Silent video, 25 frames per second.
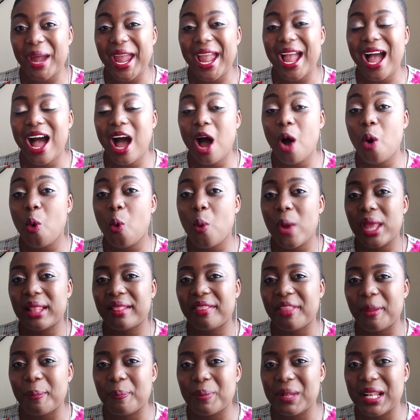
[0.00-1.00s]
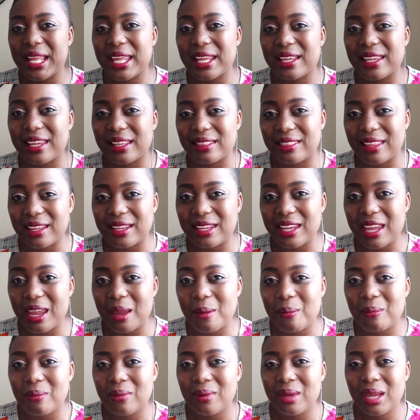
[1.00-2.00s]
how well they play the
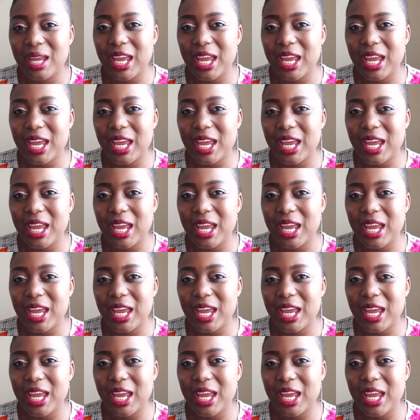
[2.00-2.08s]
game.